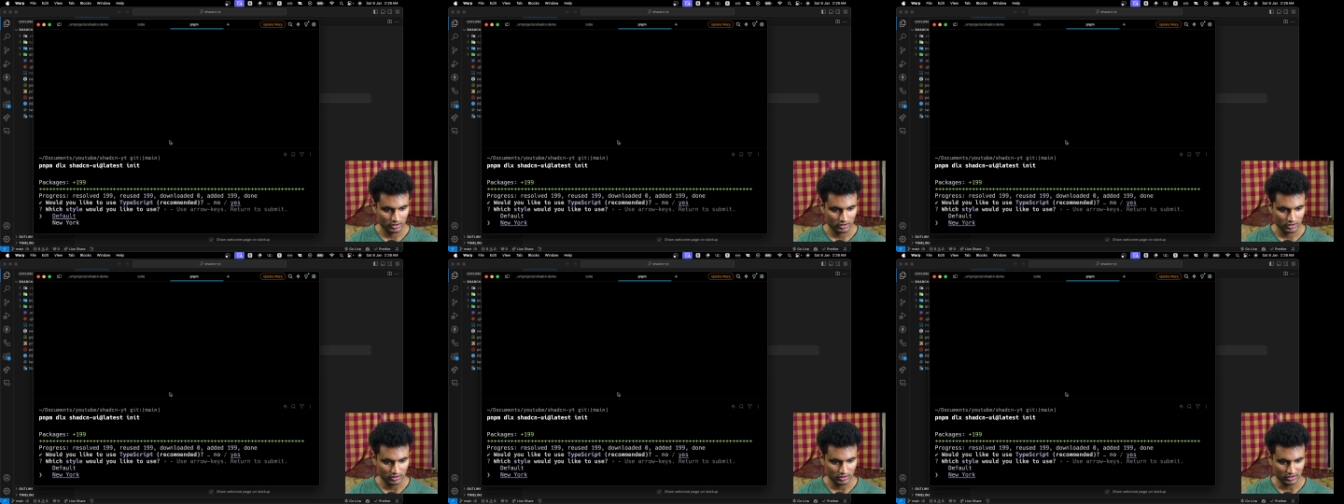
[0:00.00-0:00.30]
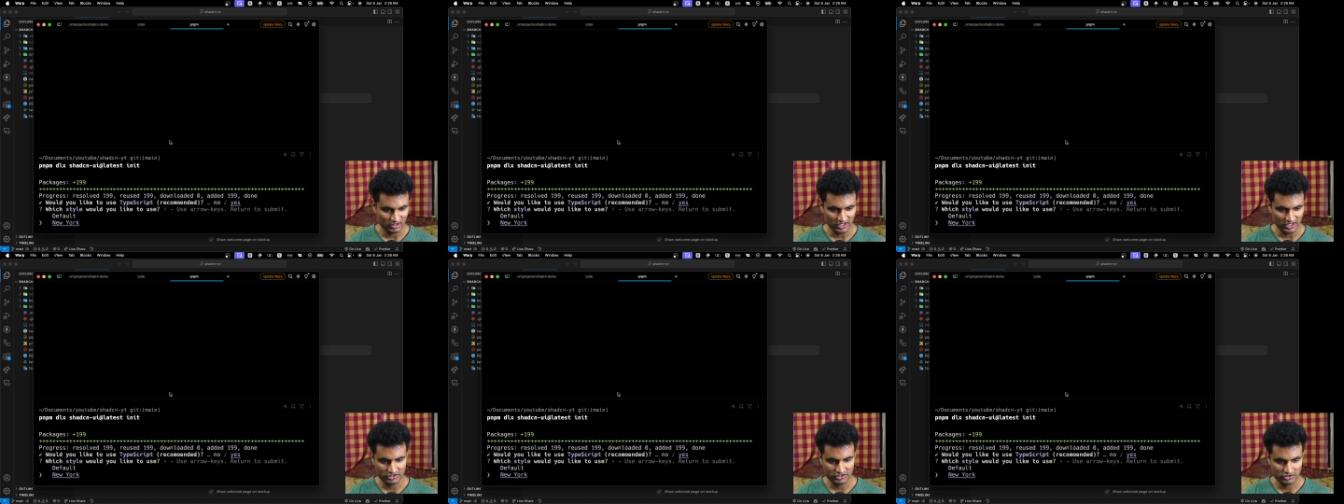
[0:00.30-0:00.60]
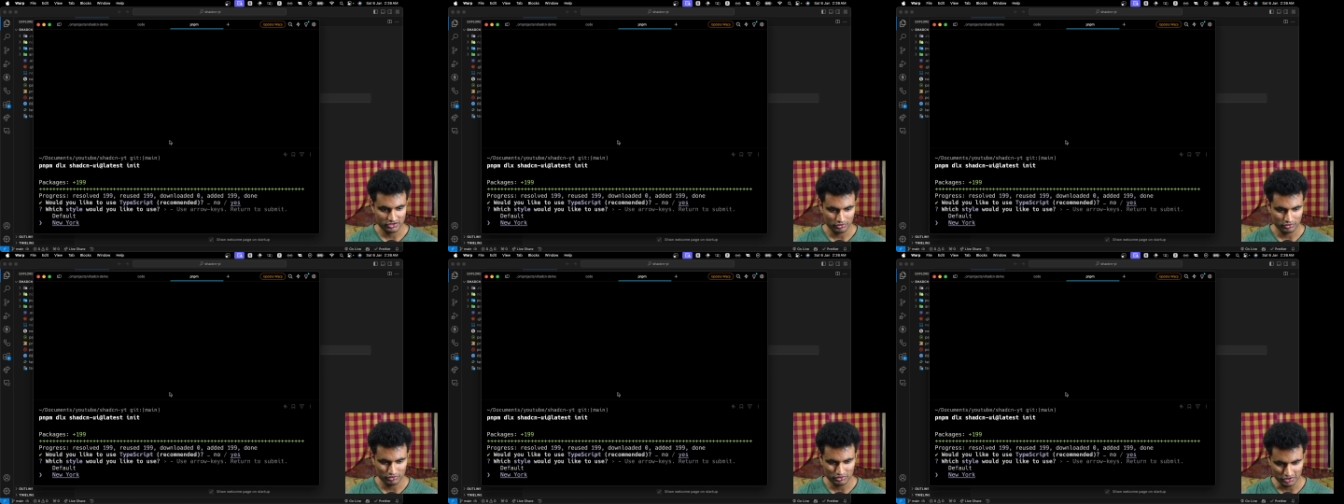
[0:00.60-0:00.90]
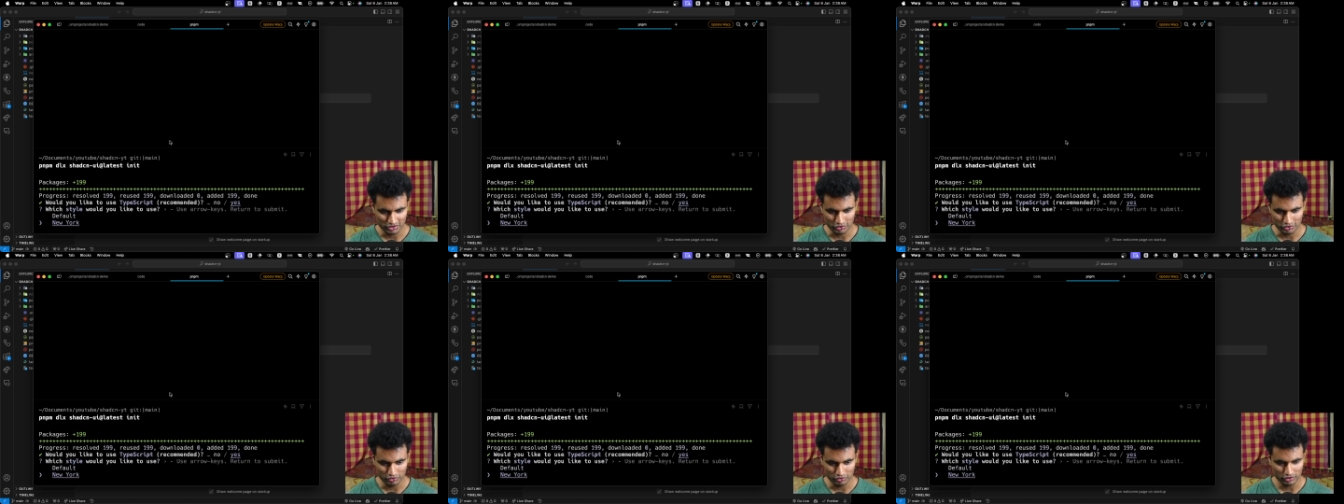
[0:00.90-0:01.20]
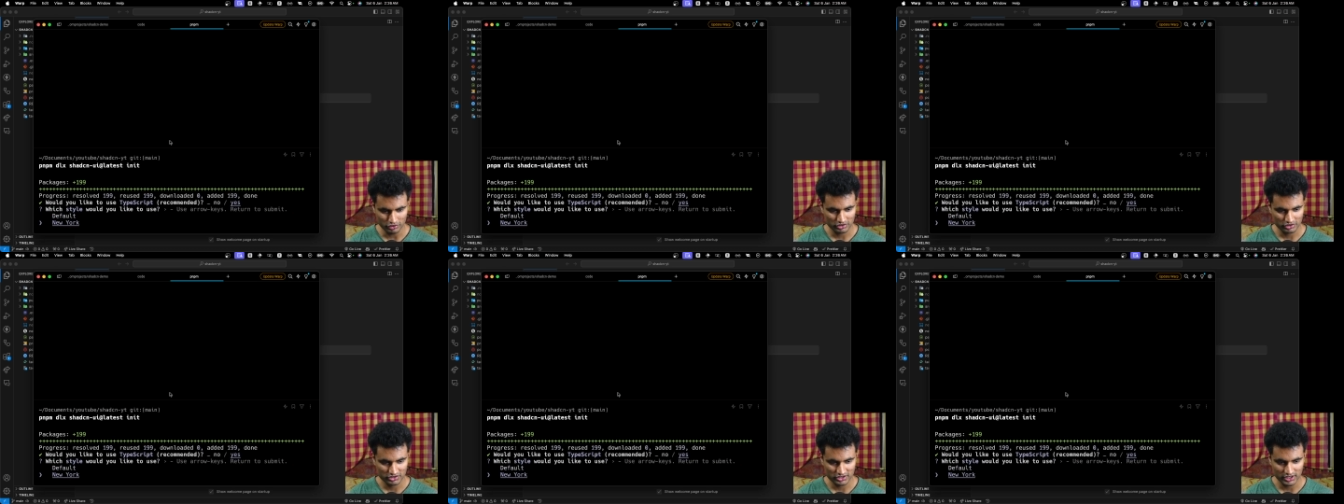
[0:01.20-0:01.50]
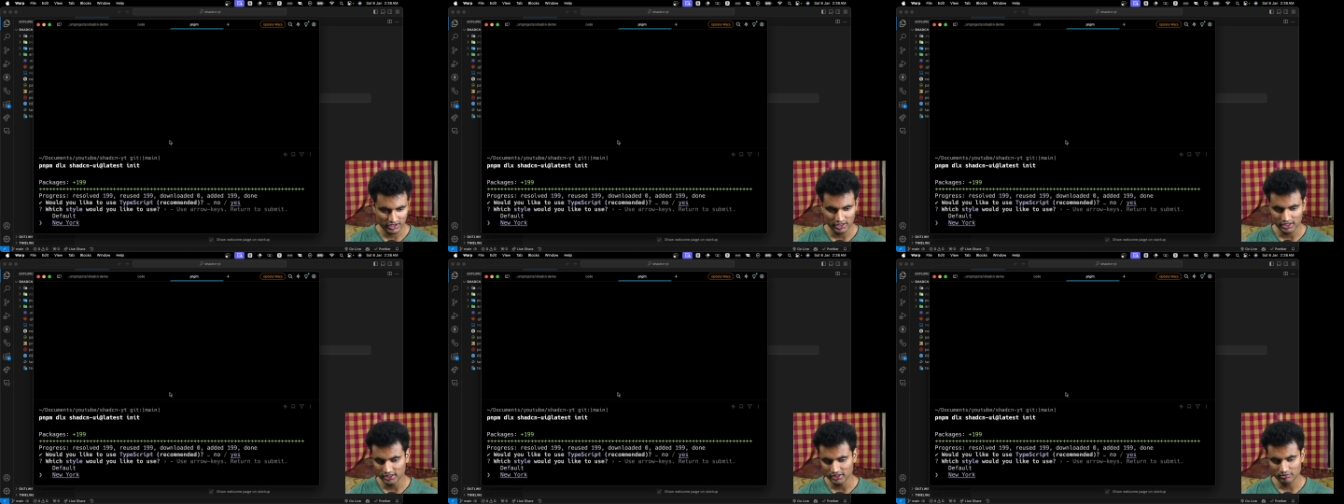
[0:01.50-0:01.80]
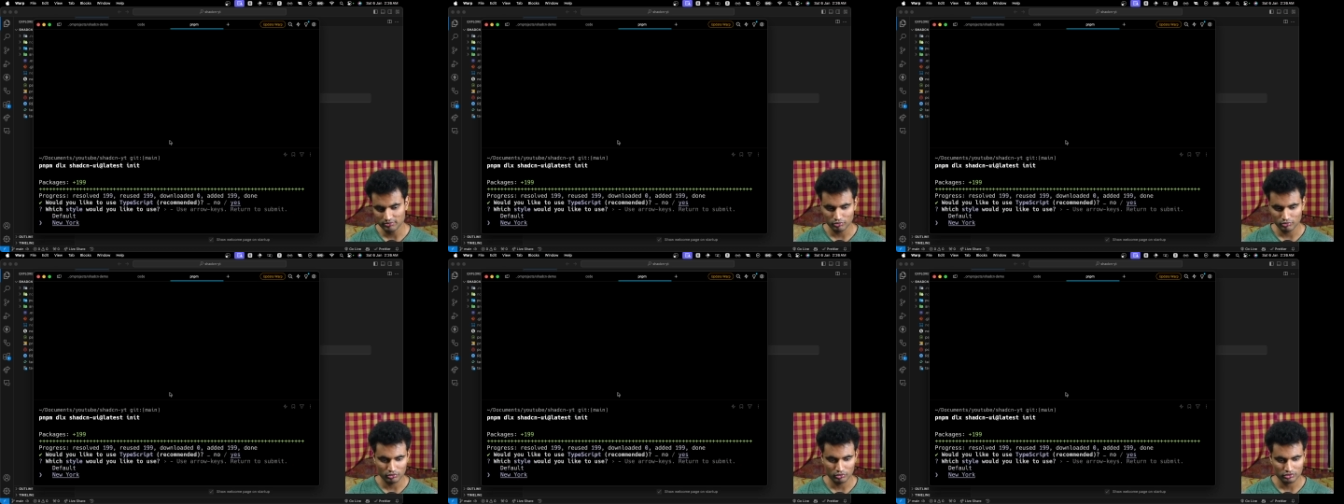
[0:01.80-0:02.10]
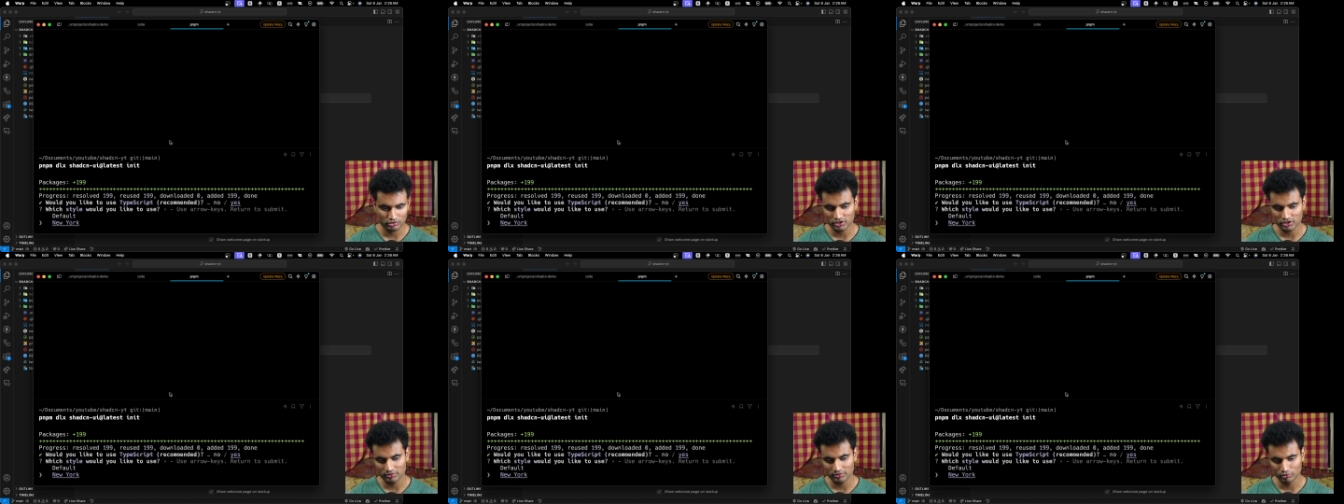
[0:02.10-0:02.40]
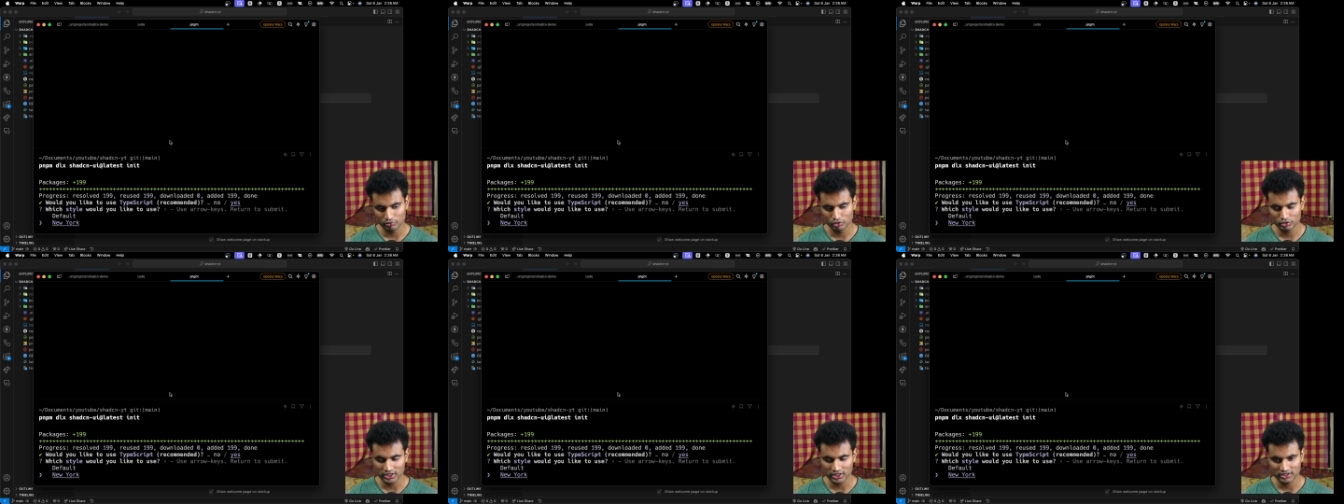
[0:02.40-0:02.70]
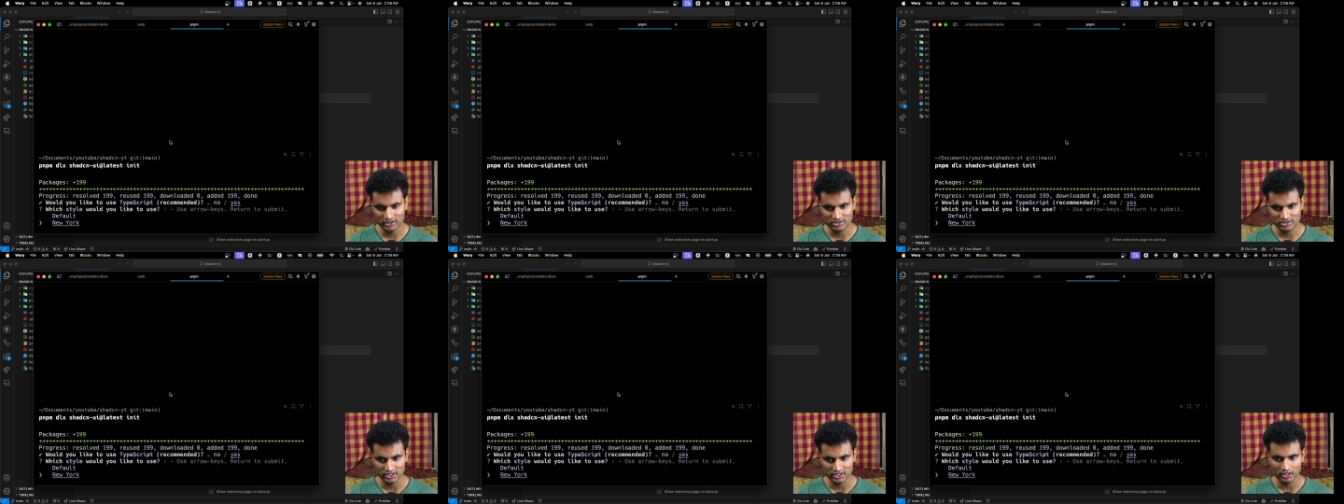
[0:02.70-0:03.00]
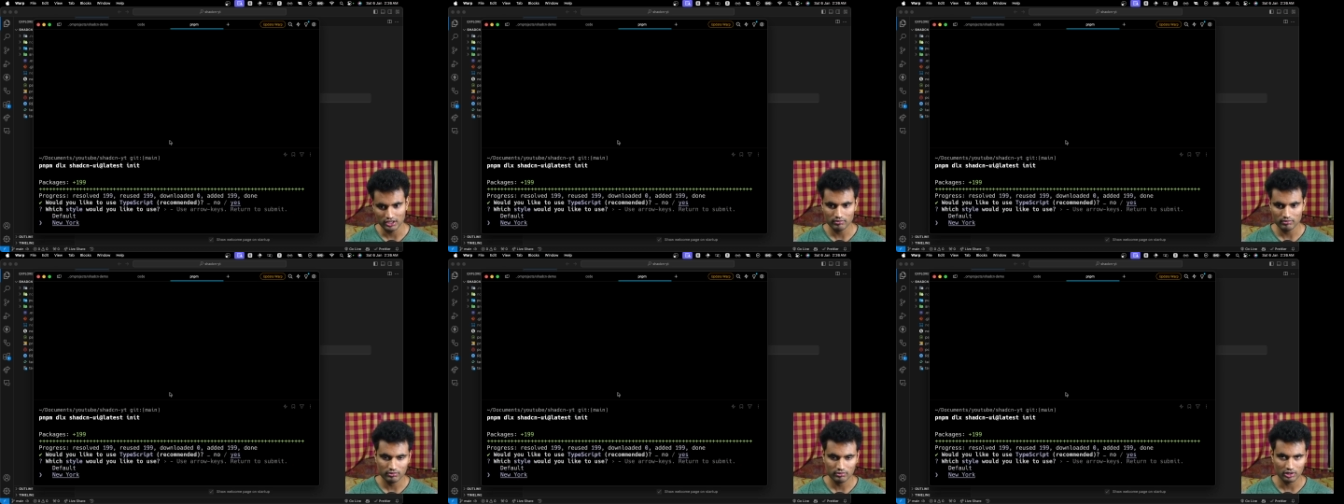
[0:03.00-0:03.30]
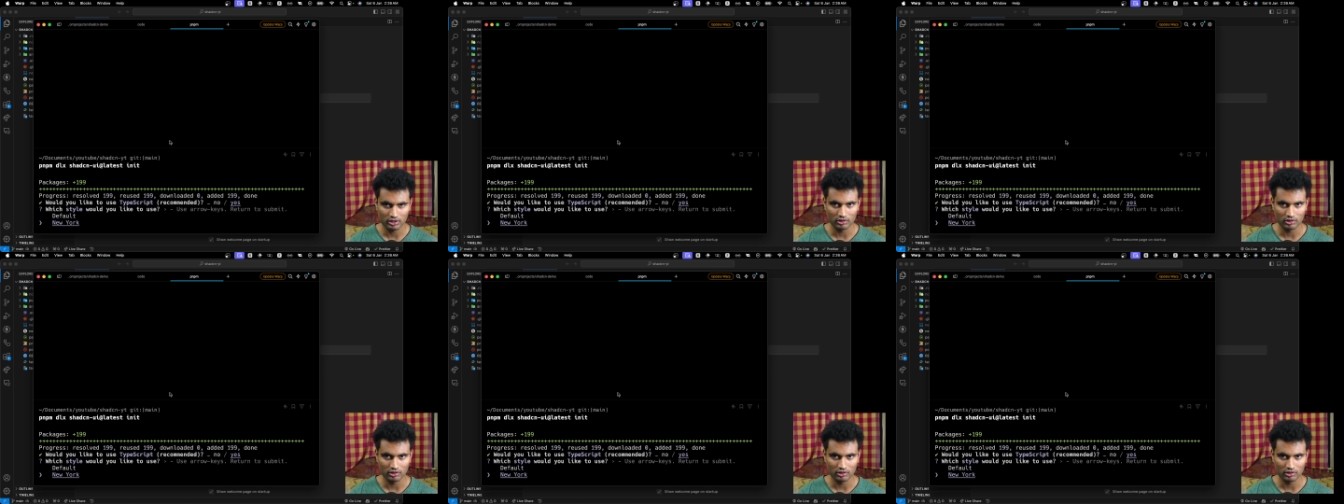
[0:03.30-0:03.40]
Let's use the New York style. I think both are the same,